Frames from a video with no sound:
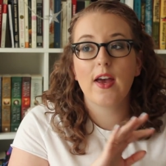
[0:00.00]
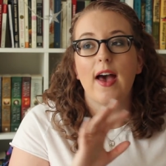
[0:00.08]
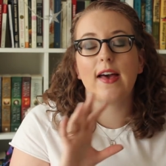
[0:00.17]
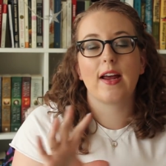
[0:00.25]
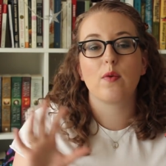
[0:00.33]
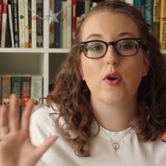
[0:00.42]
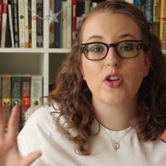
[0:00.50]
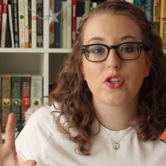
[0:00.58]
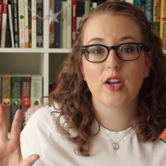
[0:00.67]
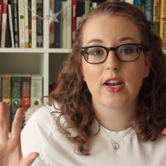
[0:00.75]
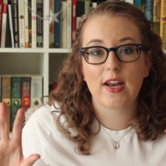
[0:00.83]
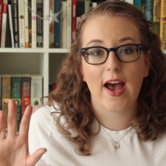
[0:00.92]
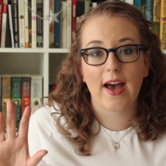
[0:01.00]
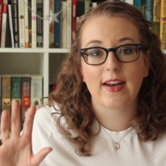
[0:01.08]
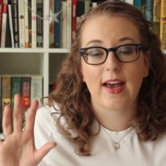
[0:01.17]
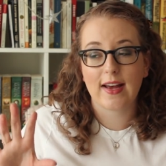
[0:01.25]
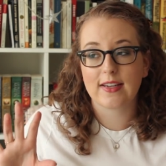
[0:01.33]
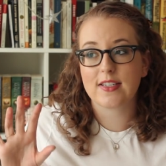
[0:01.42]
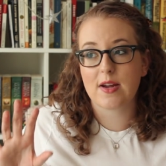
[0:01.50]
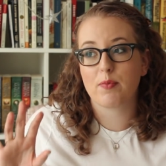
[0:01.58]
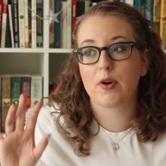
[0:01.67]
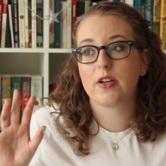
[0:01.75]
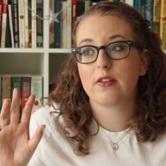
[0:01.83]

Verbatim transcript: and I wish that it had had separate